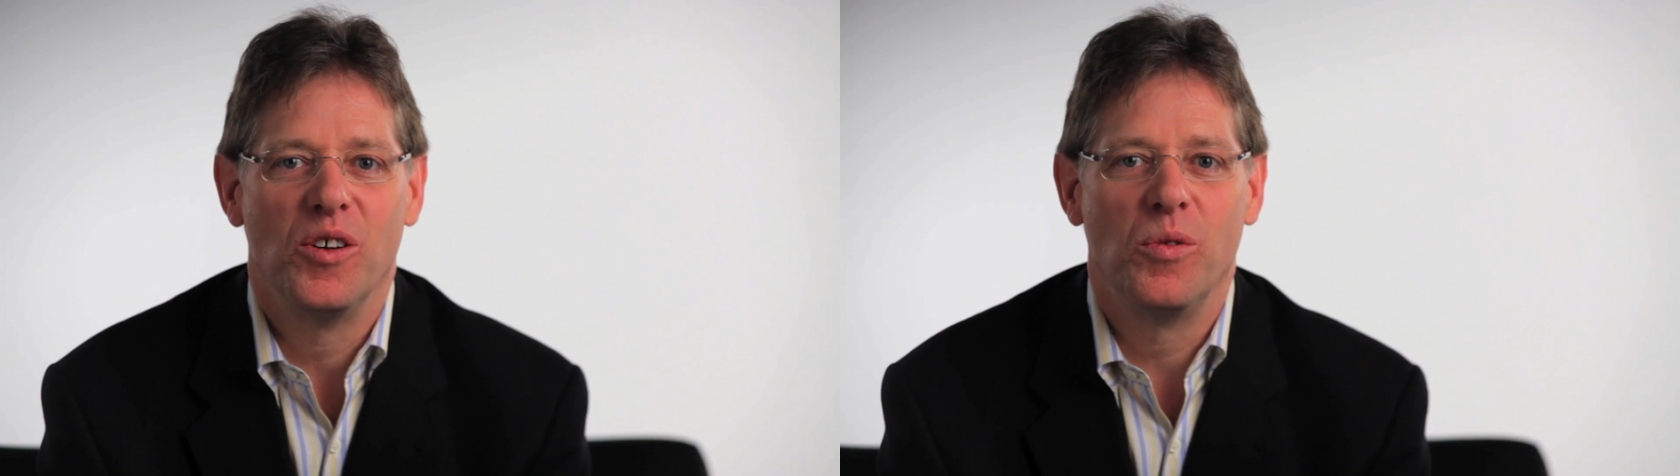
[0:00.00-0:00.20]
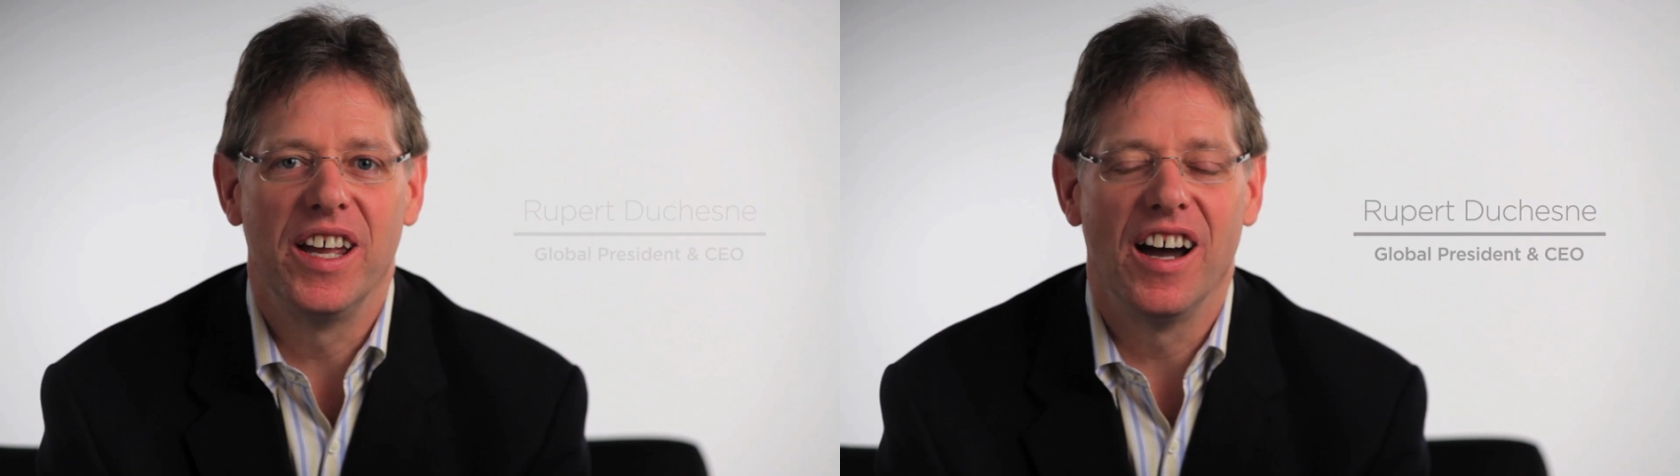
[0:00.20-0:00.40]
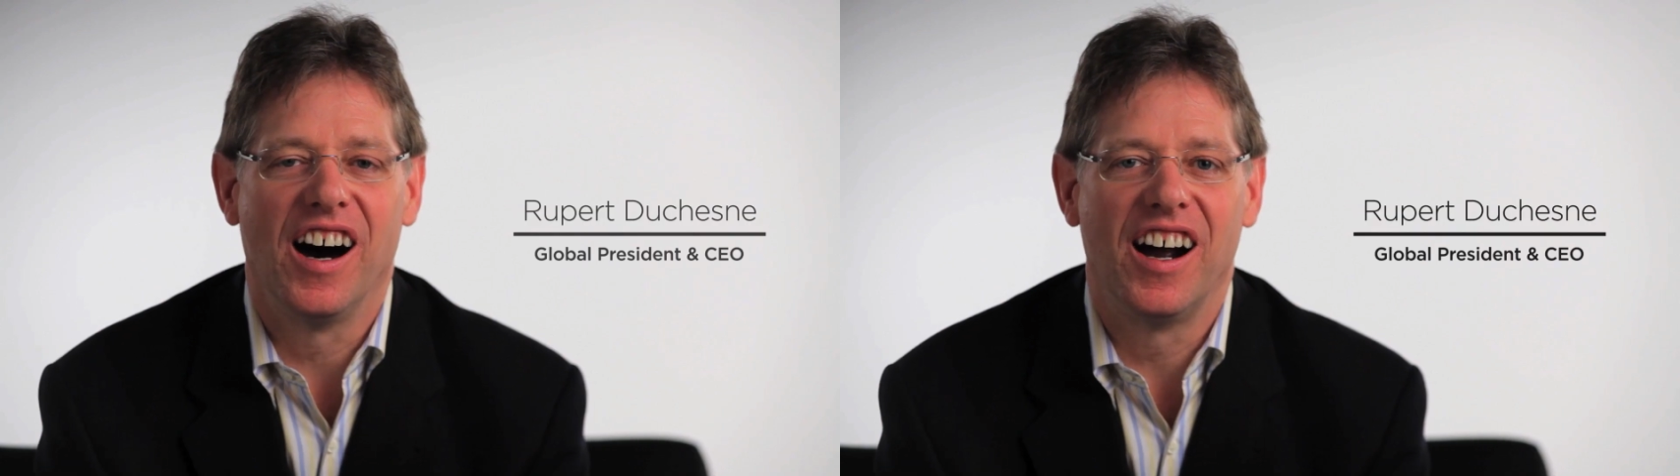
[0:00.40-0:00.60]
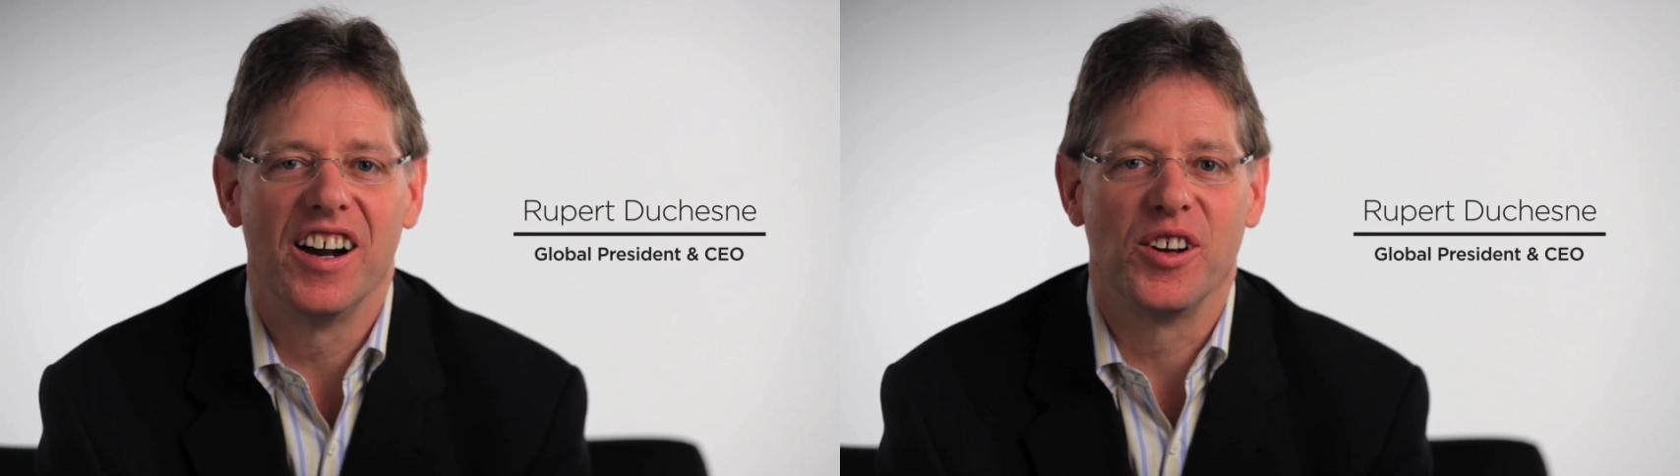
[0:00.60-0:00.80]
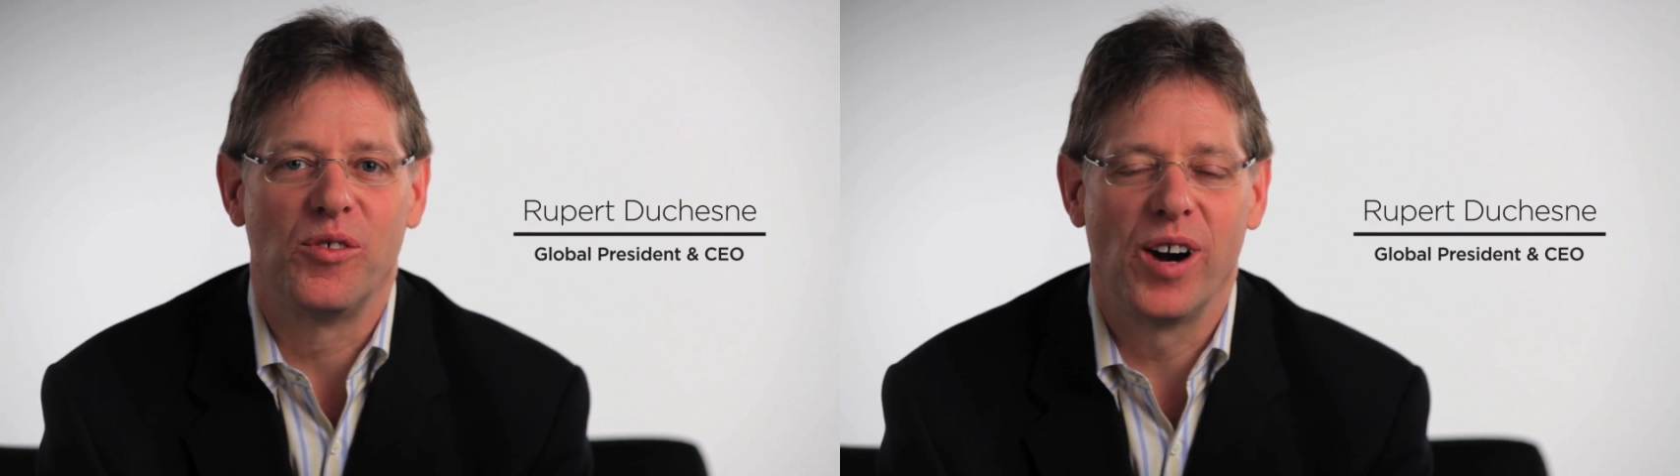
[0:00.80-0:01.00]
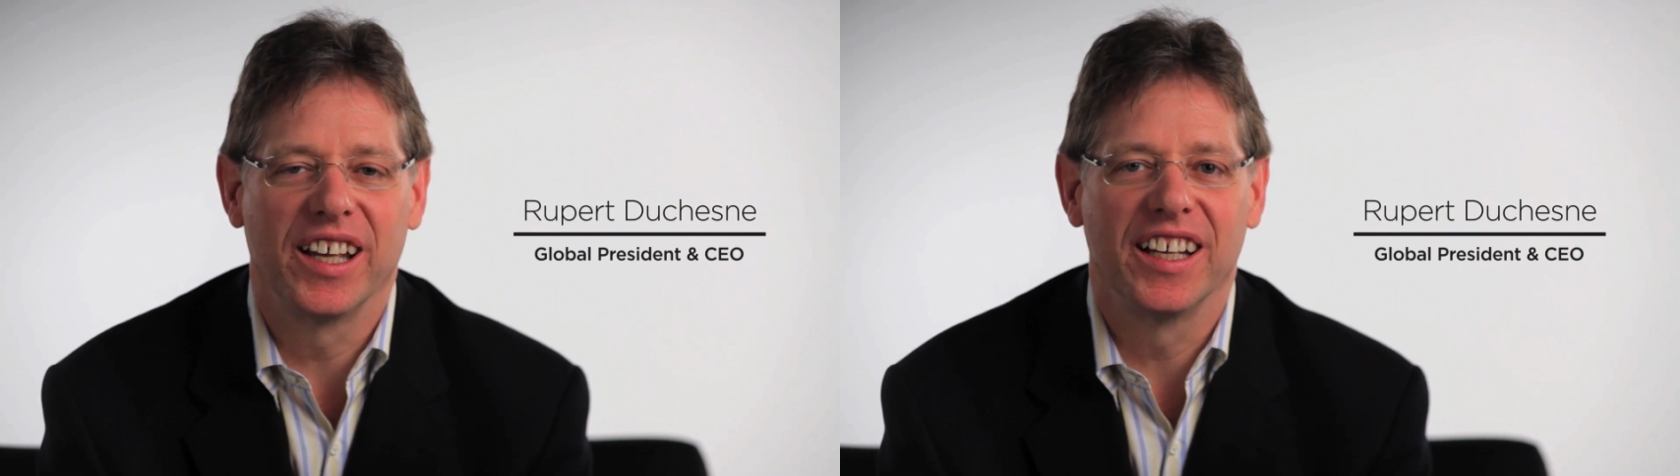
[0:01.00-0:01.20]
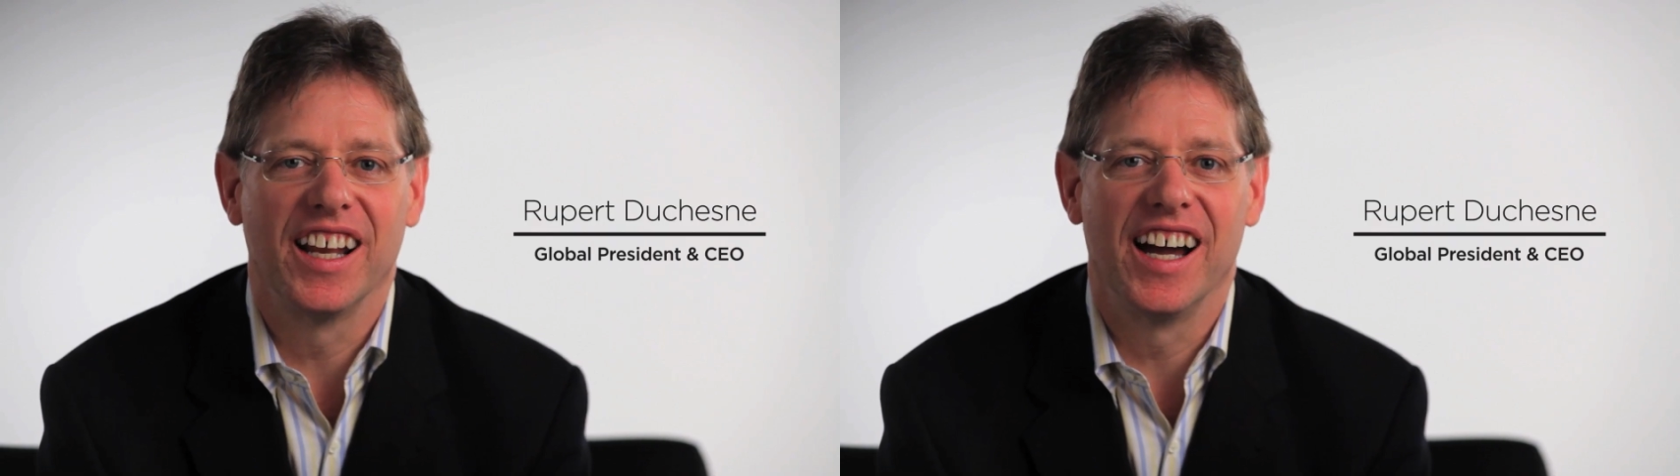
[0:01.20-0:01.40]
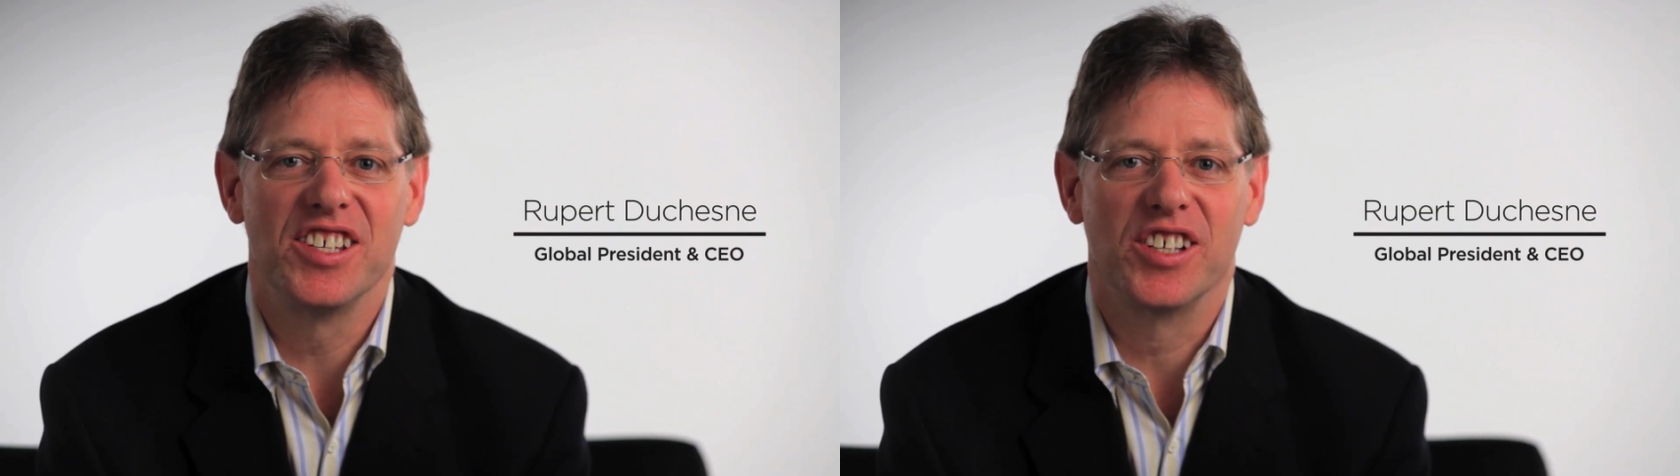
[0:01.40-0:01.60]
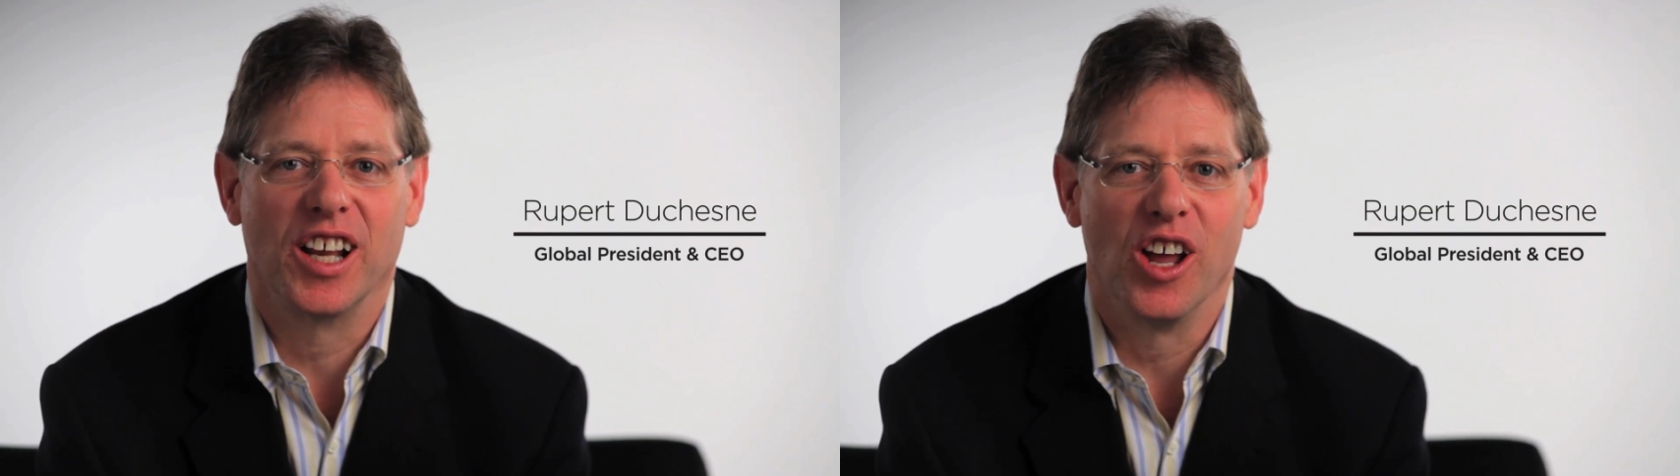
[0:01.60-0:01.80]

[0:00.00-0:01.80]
We are the recognized